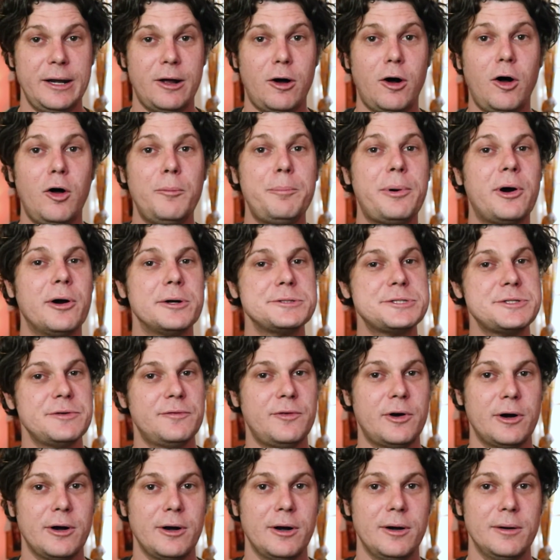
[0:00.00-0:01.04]
all parts
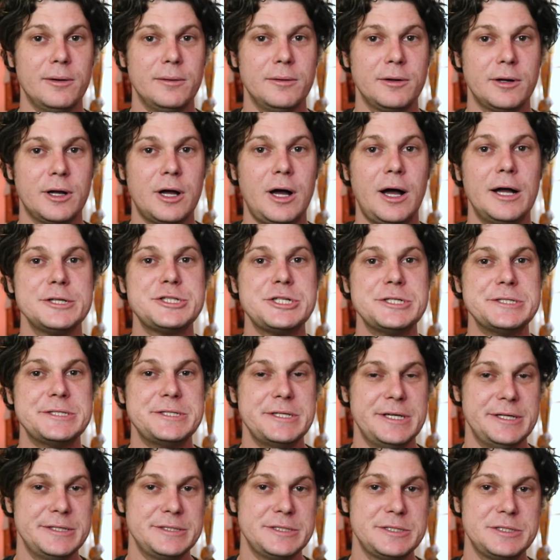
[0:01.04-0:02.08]
of our
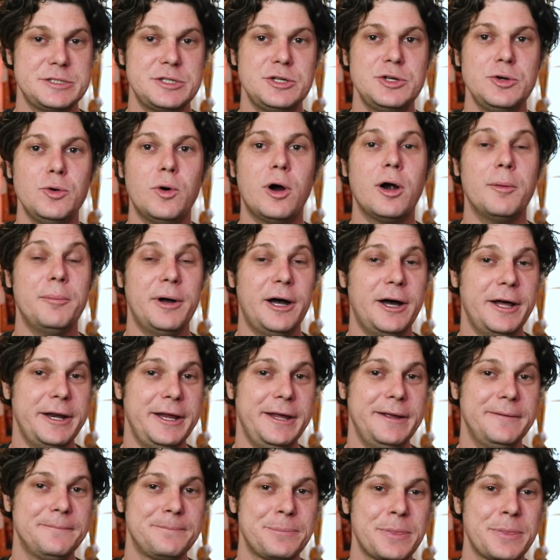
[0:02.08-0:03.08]
consciousness to our body.